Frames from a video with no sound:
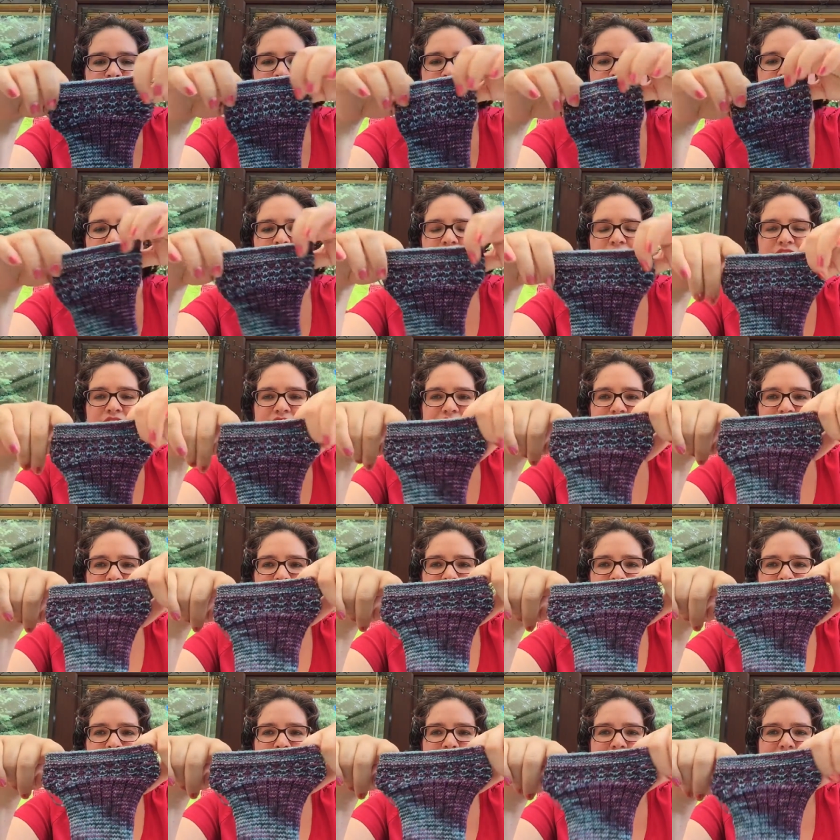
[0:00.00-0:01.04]
it just
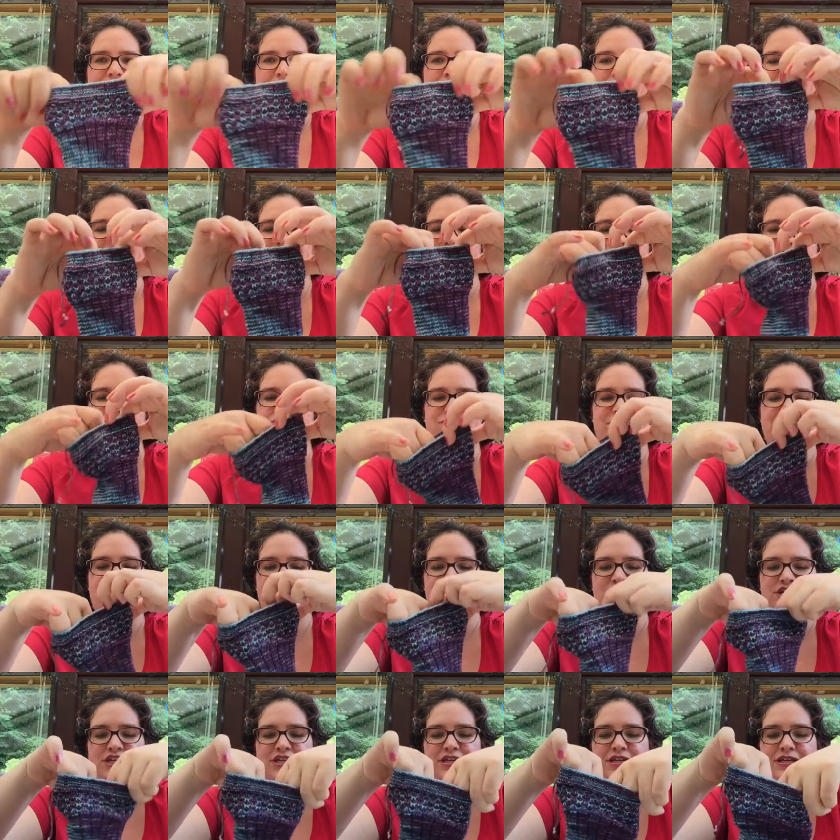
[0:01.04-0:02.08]
isn't as
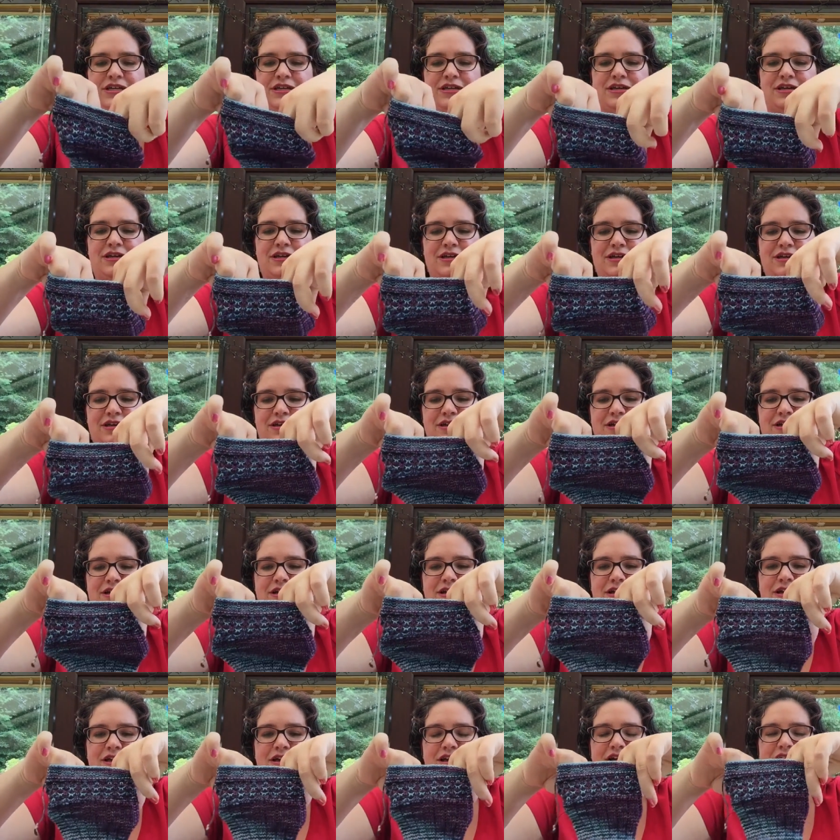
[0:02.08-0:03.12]
stretchy
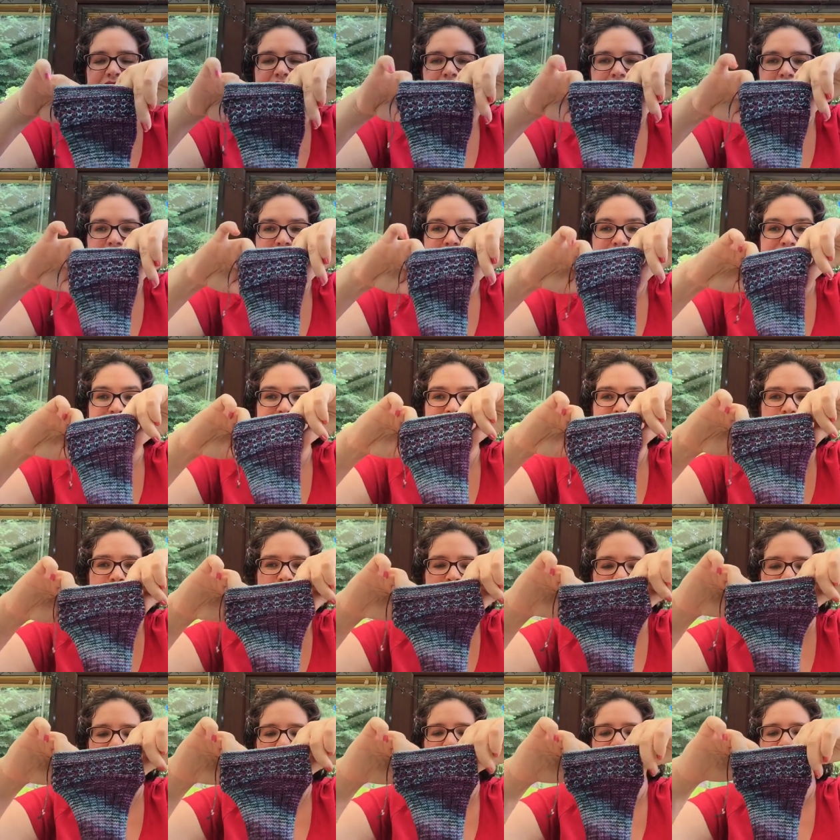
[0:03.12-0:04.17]
as the
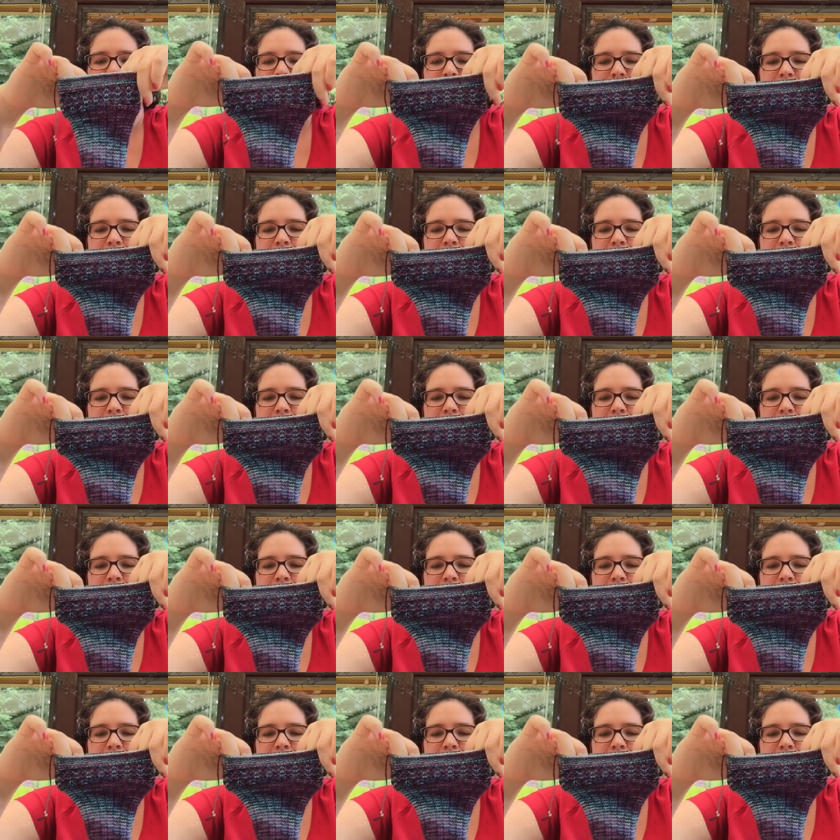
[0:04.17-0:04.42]
ribbing, and I